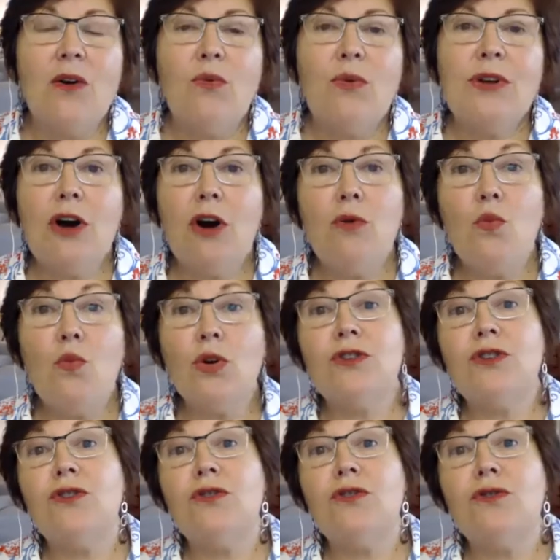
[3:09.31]
We don't want
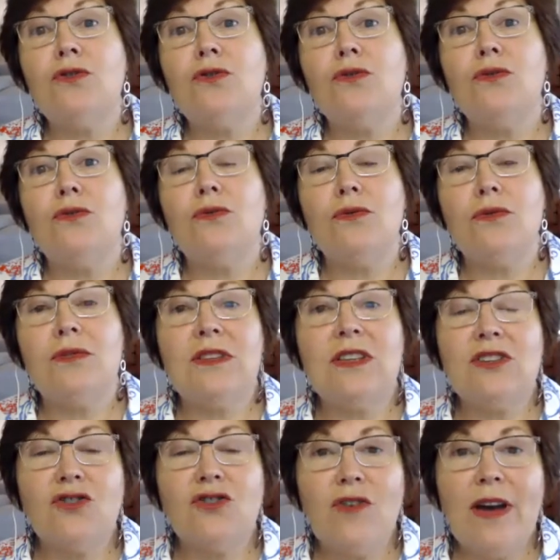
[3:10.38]
to
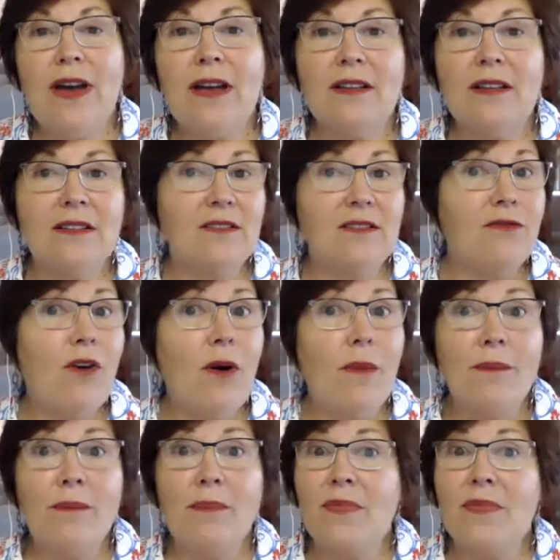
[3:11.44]
distract
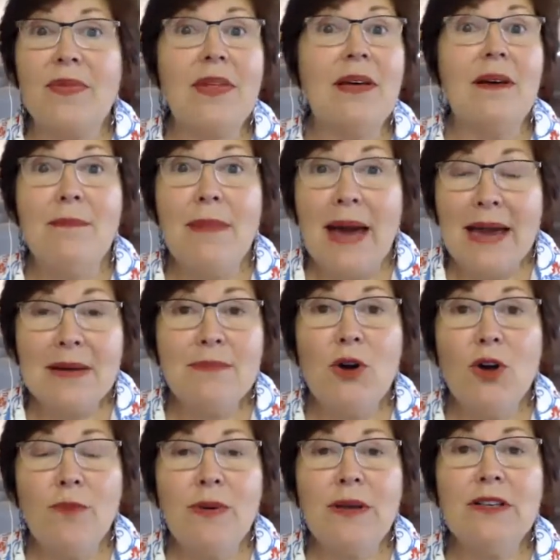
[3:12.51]
from the main
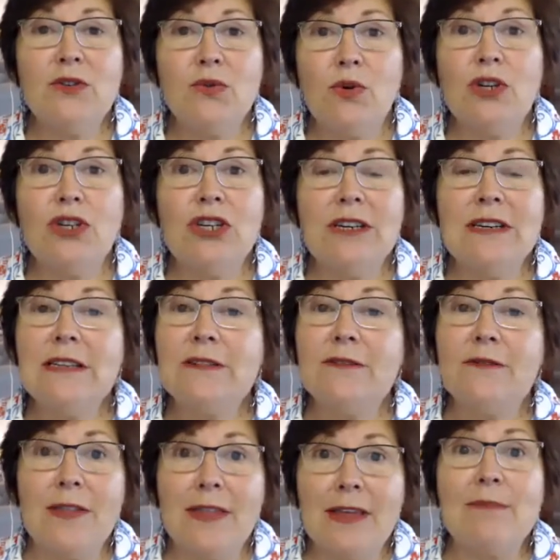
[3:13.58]
purpose, which is
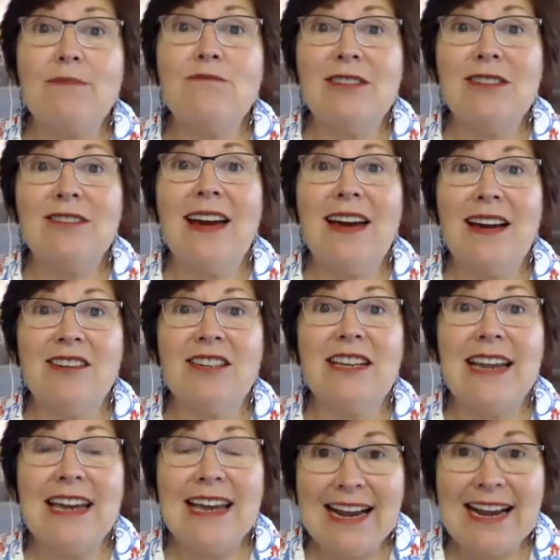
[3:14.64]
for them to
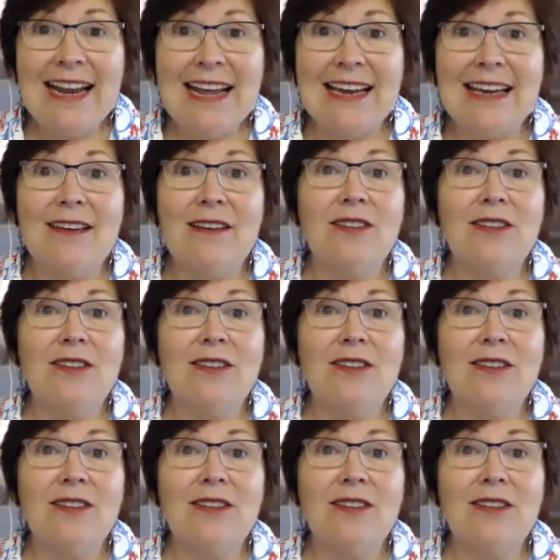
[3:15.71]
actually click.